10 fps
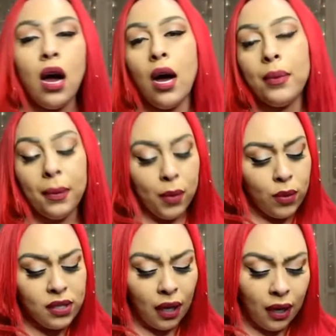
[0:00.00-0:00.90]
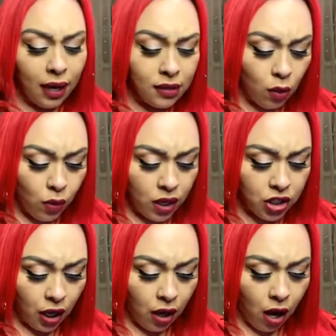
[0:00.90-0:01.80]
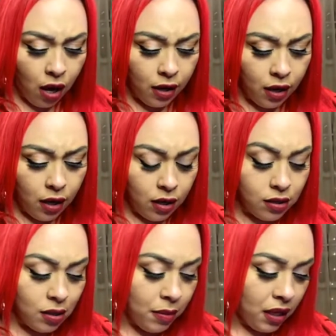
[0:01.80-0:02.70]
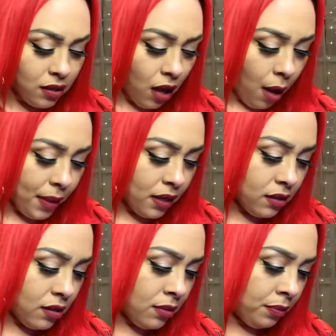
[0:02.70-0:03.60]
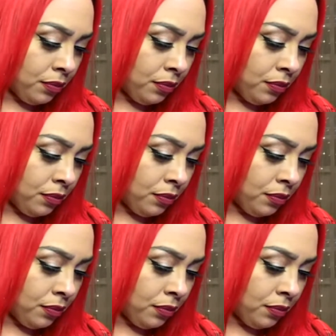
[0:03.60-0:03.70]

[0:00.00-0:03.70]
Give me 1 second, guys. I want to check on some of these comments.